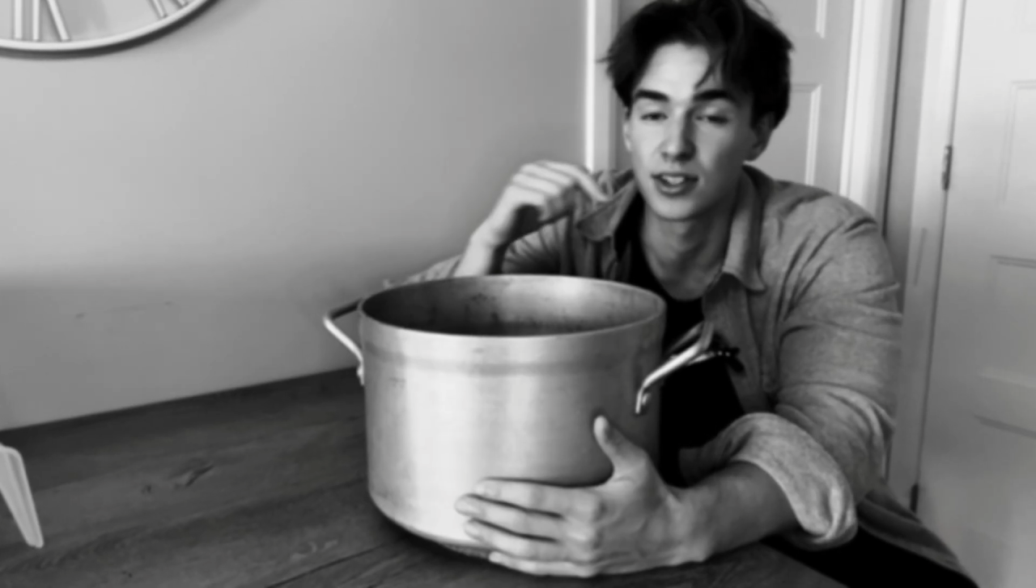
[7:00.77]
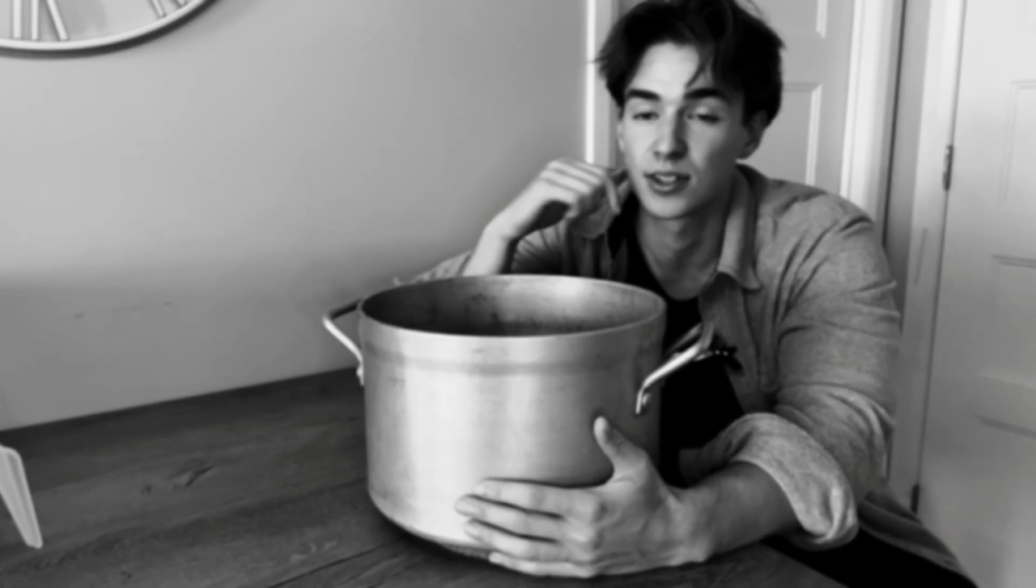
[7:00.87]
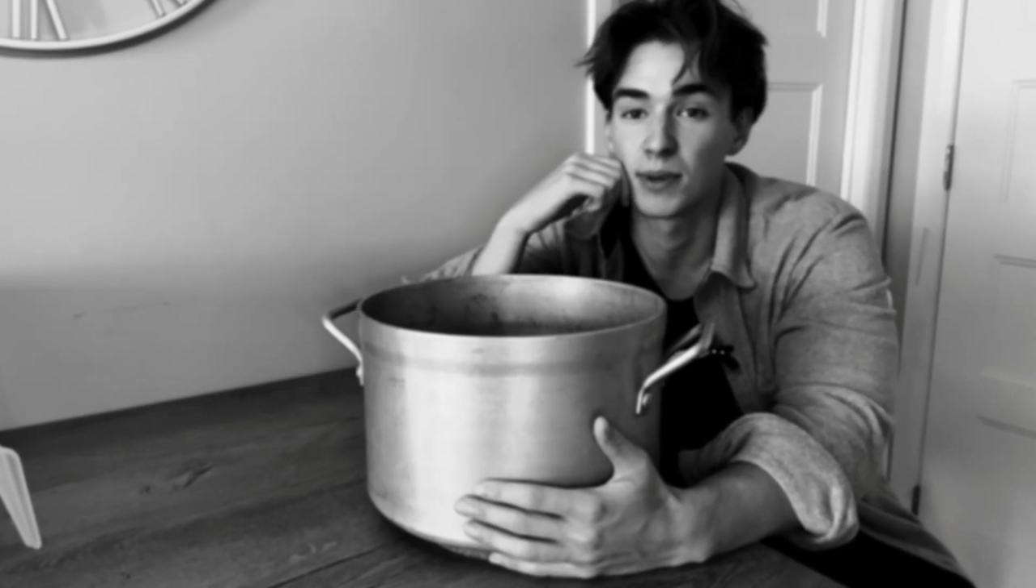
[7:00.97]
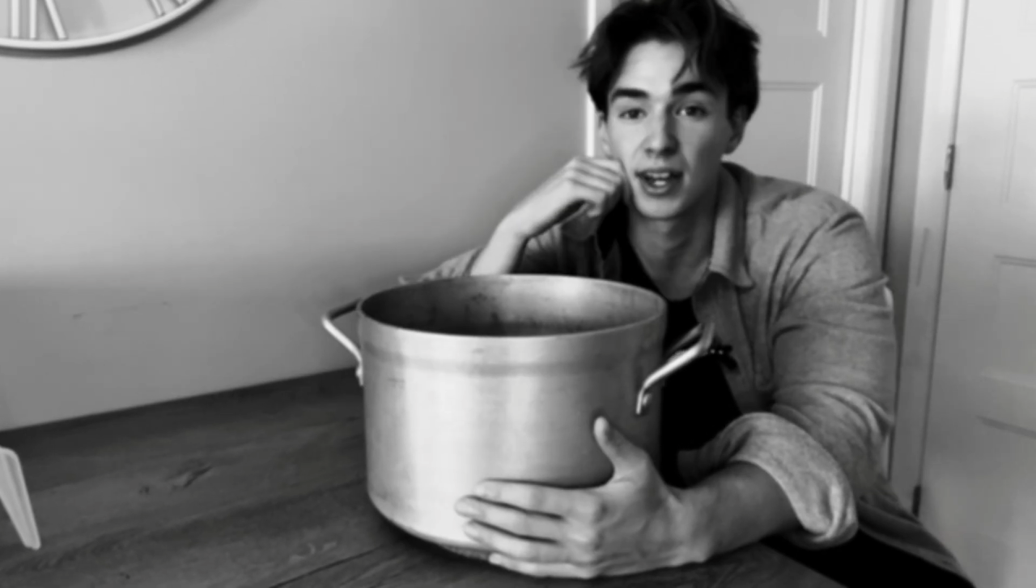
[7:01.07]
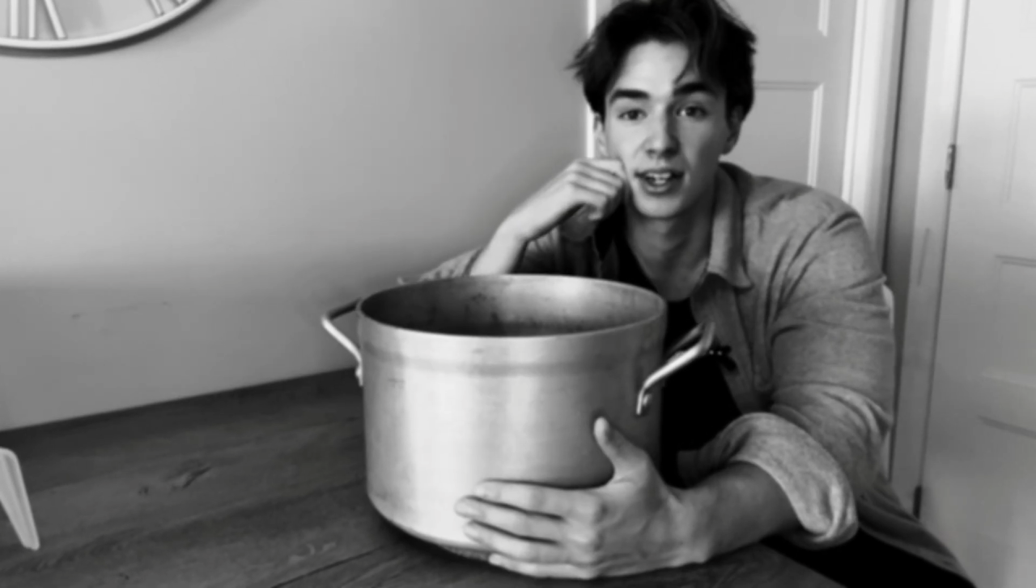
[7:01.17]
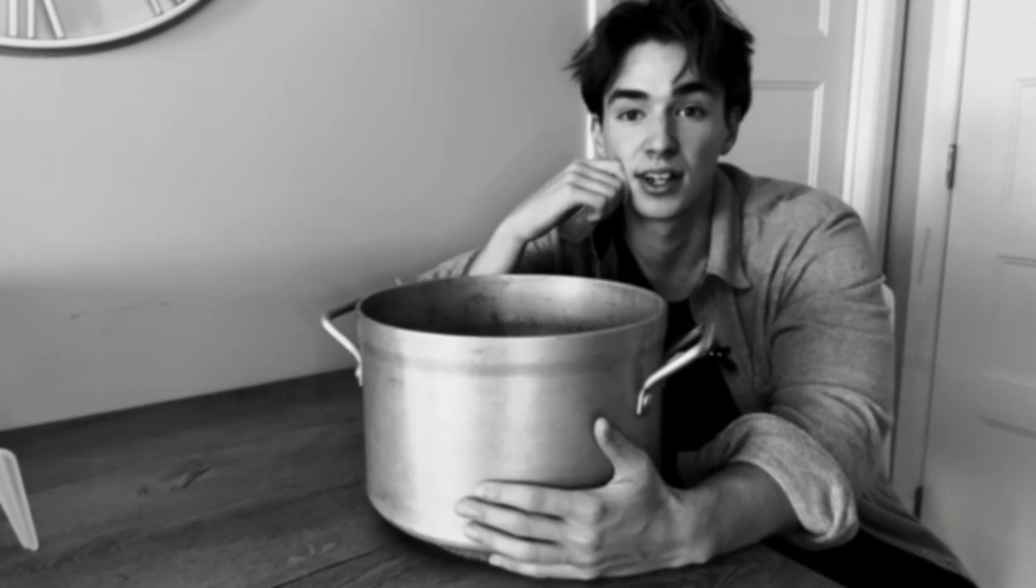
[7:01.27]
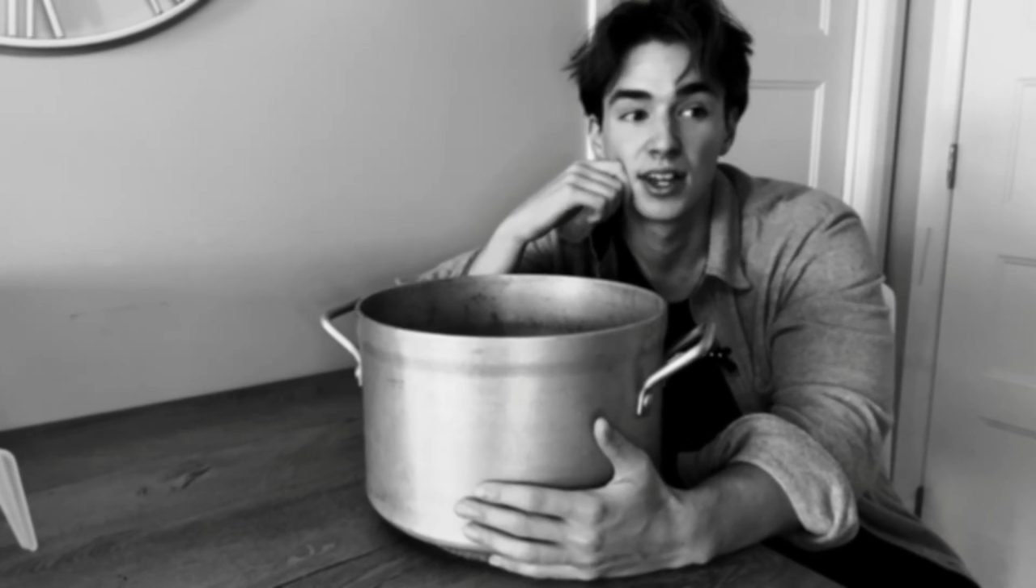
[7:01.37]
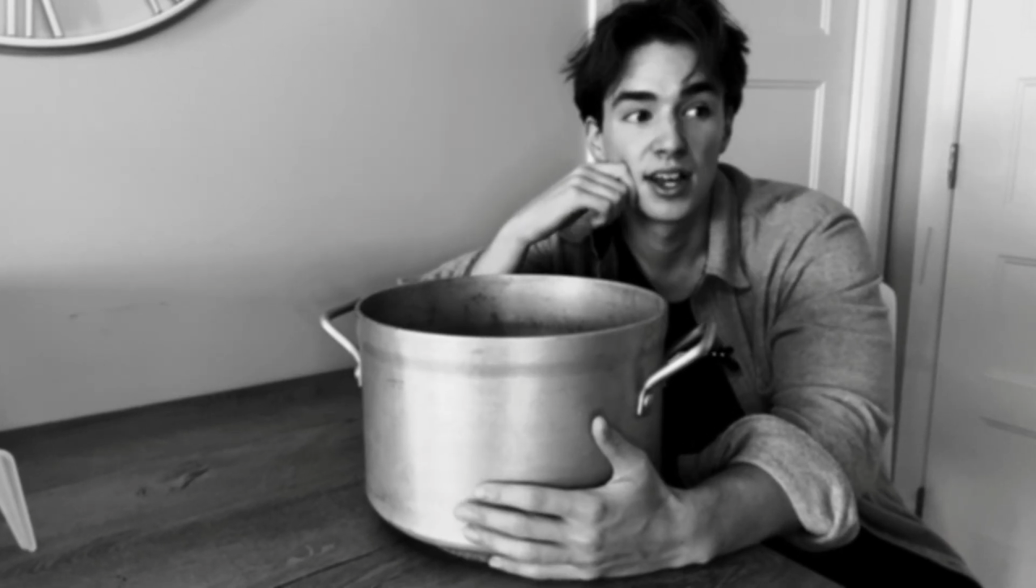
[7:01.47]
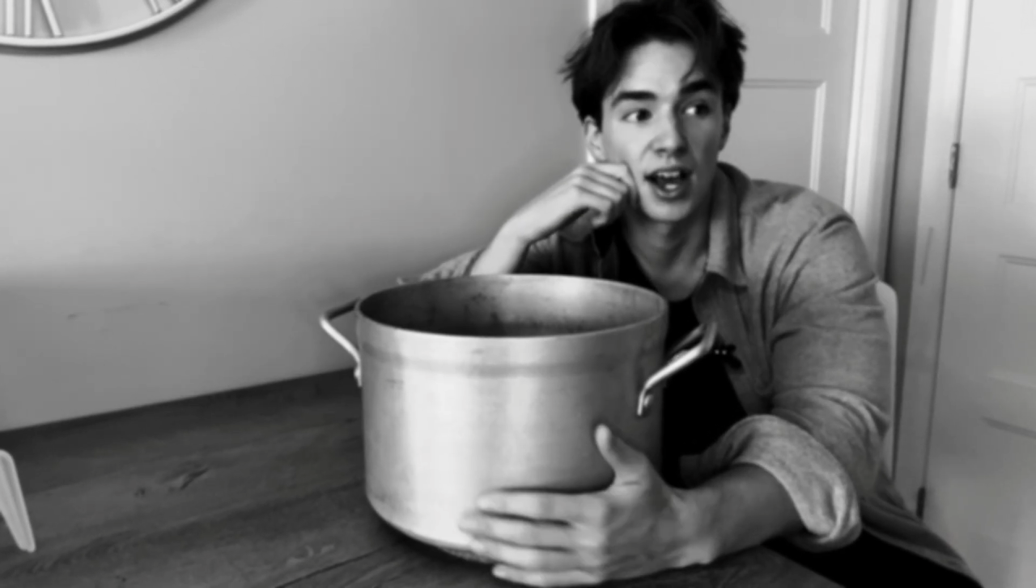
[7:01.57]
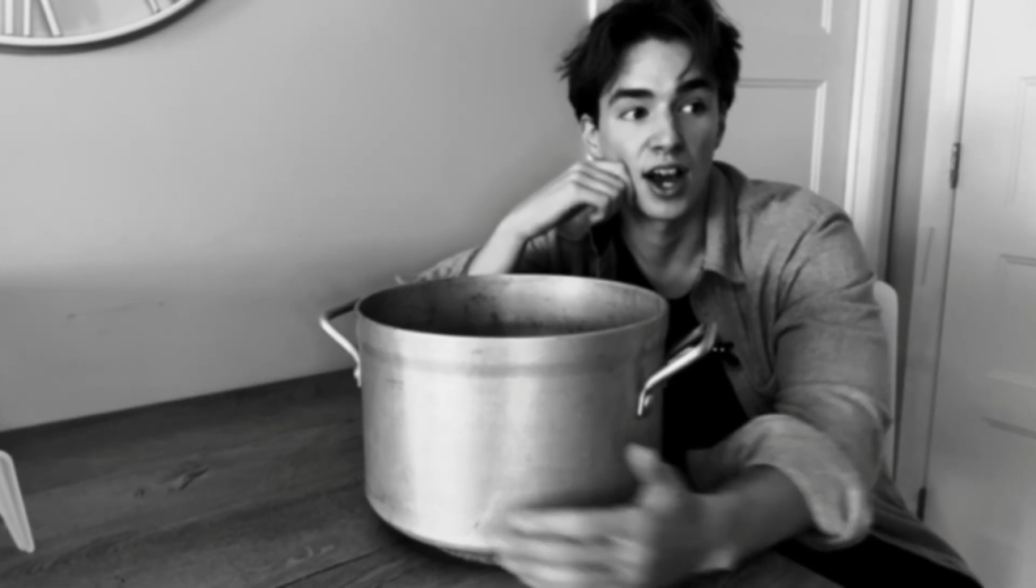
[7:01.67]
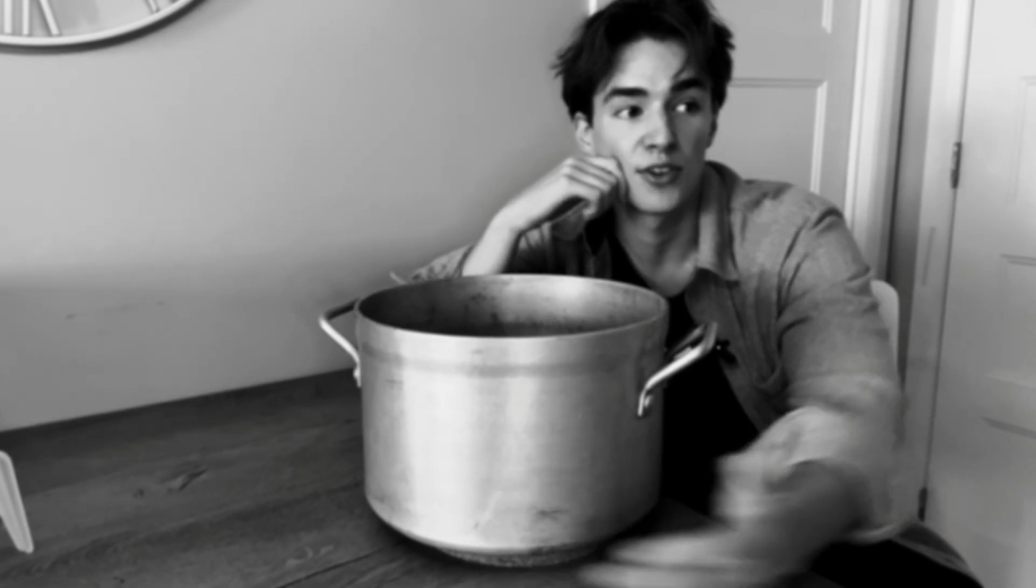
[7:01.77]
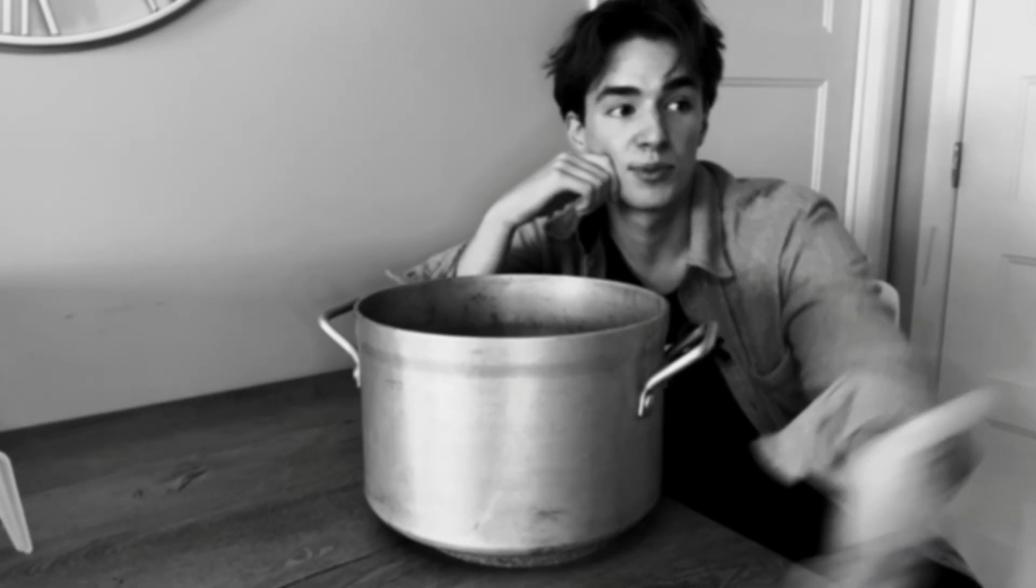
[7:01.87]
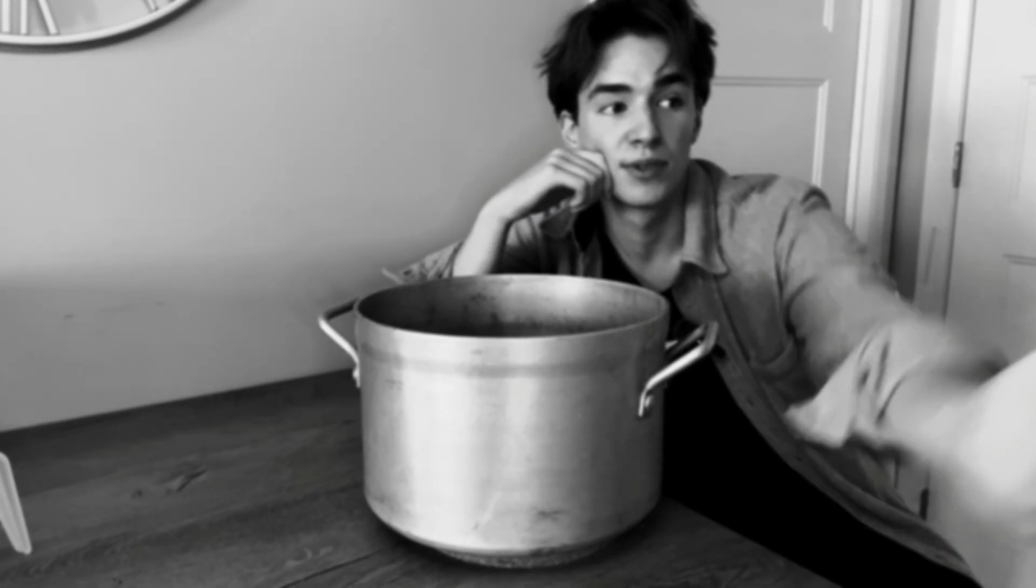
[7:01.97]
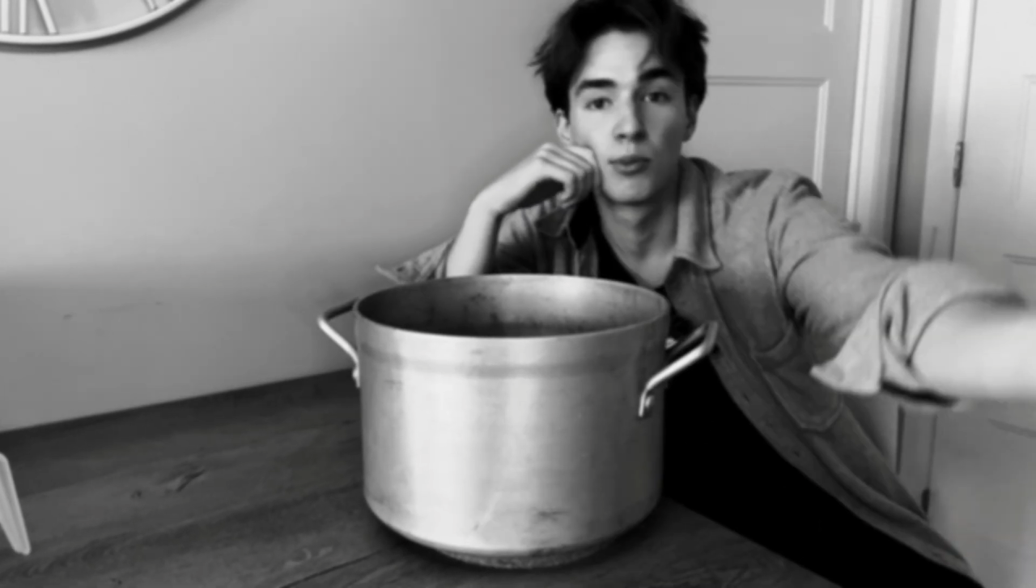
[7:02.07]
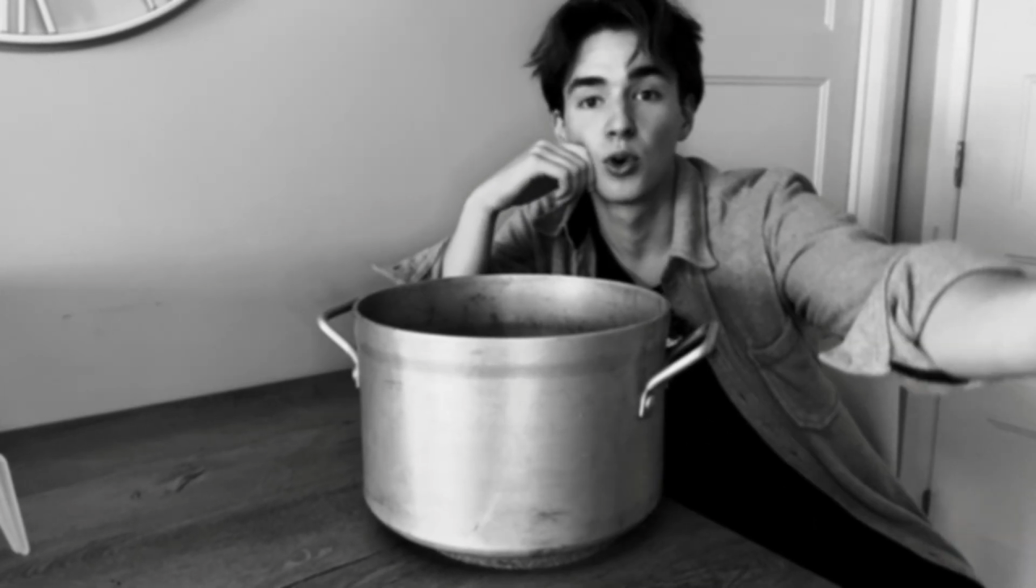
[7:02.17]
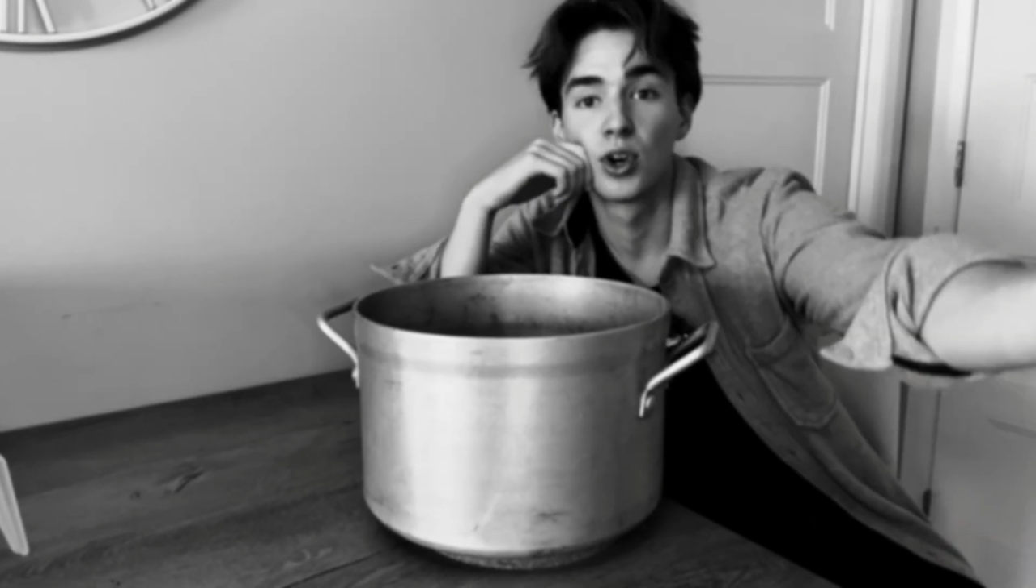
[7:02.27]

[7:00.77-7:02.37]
but you don't succeed.